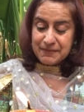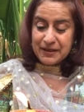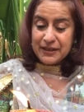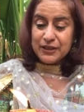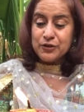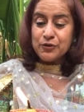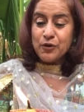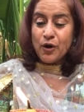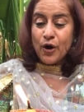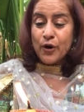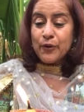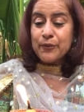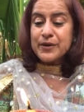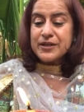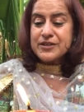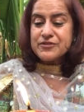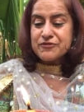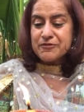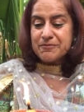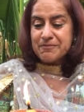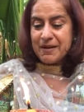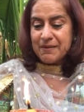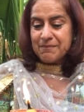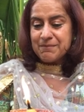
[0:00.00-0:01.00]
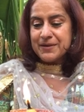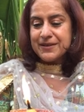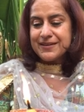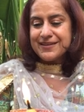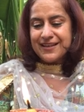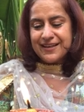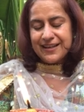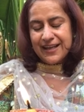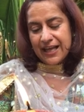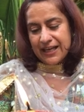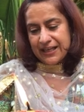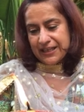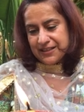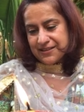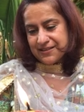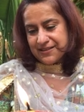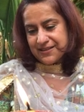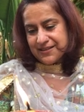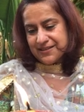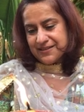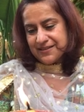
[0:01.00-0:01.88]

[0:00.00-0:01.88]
May you always remember the light